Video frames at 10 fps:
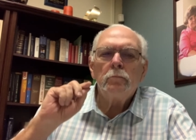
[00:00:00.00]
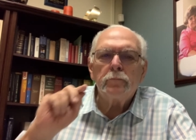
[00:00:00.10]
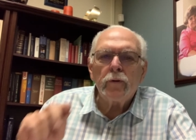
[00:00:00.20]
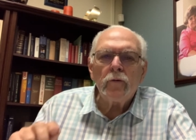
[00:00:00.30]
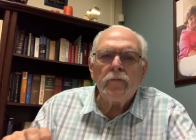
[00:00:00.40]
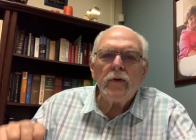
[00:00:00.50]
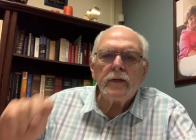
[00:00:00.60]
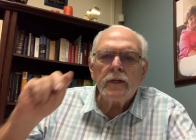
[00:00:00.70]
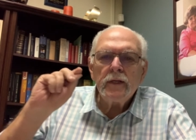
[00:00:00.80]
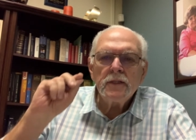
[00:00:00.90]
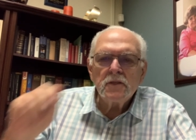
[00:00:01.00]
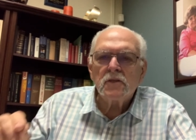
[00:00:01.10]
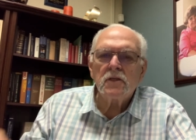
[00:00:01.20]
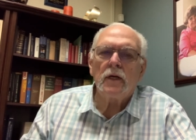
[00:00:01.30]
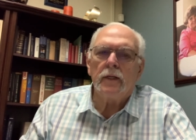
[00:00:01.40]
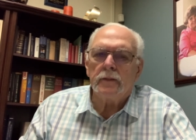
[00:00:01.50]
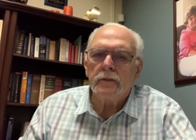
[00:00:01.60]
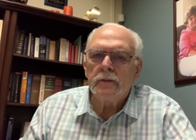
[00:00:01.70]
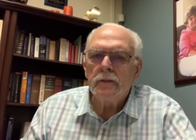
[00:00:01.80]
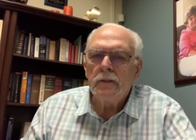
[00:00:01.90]
perfect Son,
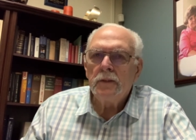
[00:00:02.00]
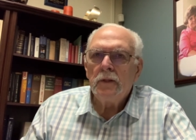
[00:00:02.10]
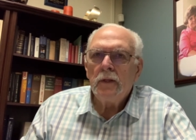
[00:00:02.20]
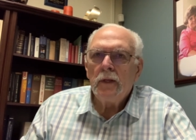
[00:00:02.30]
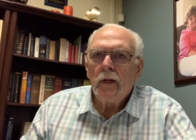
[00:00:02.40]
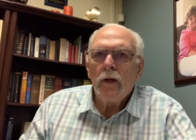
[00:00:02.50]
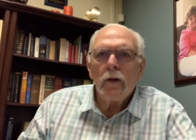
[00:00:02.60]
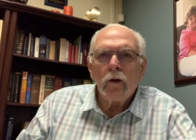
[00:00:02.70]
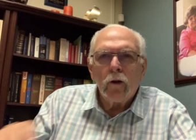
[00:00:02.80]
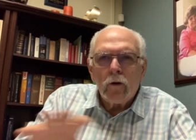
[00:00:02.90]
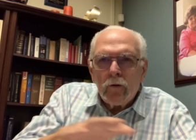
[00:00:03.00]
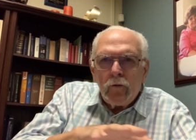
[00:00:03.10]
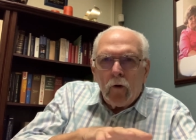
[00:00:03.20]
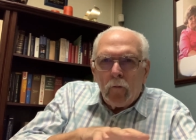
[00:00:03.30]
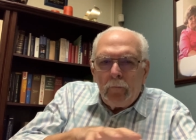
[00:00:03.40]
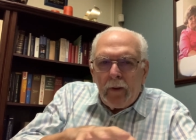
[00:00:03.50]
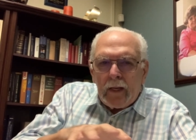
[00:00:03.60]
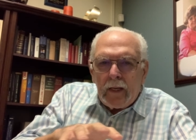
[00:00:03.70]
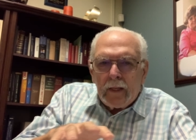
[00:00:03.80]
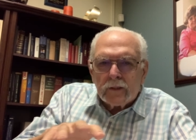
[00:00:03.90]
learned
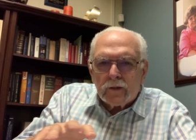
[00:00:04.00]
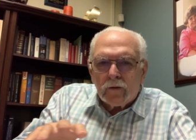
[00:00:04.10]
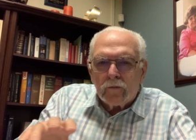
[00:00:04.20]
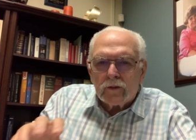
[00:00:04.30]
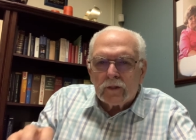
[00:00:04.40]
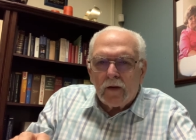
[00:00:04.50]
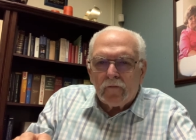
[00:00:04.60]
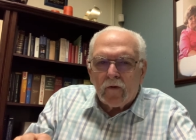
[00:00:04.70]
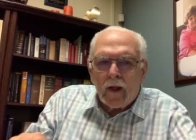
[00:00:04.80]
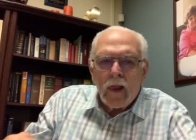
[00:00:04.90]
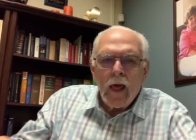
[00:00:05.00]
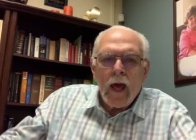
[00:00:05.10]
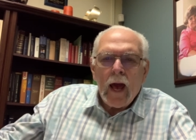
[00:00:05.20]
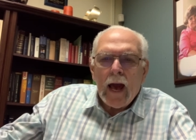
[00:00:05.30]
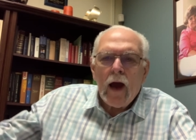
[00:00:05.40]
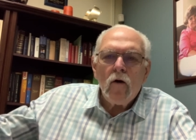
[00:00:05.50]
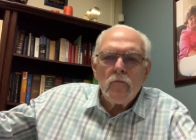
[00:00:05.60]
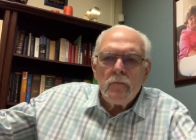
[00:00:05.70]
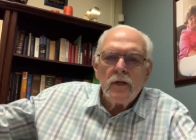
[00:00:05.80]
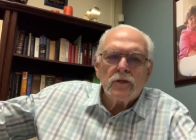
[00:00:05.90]
obedience through suffering, how
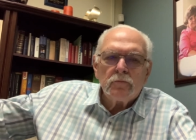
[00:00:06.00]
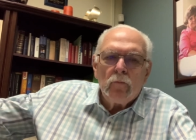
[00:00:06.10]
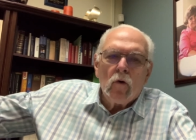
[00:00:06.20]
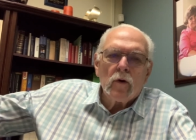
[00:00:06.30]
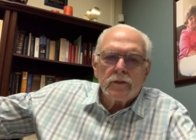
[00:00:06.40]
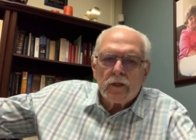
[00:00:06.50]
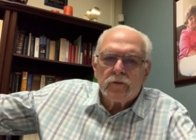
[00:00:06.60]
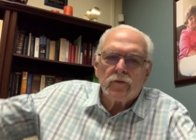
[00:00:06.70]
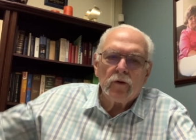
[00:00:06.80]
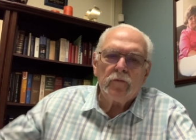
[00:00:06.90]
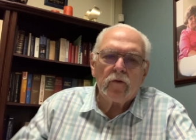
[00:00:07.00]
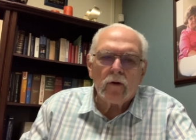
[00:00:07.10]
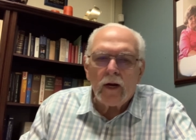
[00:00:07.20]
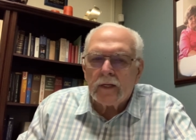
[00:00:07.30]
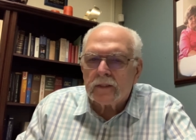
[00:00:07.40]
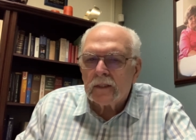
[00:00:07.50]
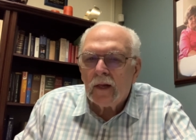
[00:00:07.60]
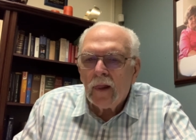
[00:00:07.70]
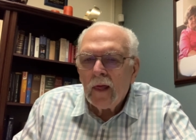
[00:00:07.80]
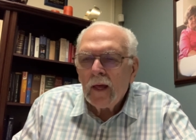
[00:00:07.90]
much more is it true for us
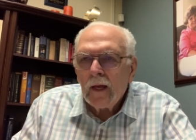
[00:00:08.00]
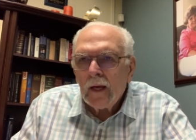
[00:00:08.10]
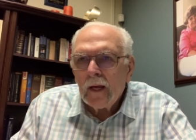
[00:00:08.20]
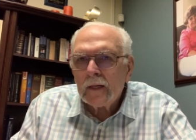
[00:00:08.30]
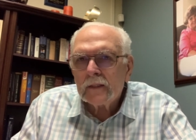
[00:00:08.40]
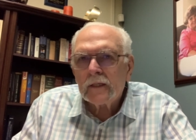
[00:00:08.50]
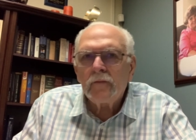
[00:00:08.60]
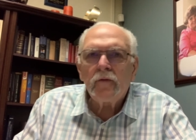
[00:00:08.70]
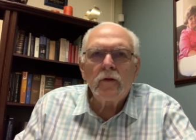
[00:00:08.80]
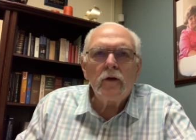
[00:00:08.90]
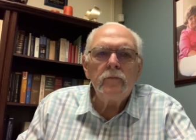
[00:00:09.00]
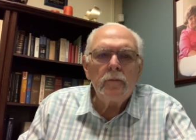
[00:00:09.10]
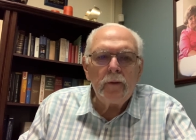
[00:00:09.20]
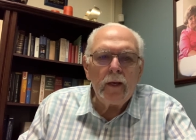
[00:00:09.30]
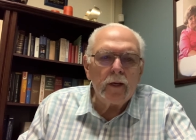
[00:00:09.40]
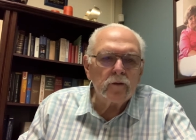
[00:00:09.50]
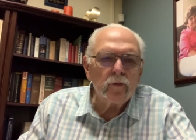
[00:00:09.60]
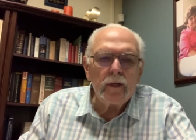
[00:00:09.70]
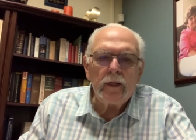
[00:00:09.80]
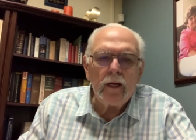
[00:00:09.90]
as sinful human beings?
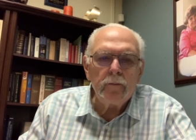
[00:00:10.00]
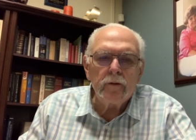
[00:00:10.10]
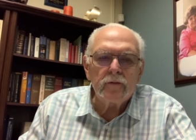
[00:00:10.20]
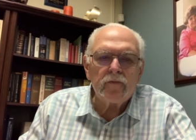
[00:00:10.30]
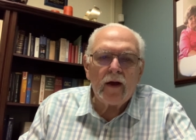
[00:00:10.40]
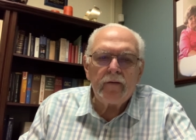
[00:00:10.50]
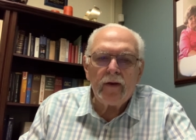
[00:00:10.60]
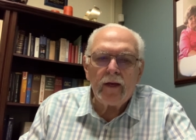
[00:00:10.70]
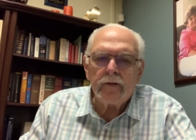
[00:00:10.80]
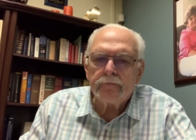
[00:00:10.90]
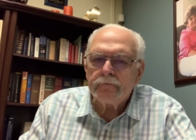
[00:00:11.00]
Read Hebrews 5 8.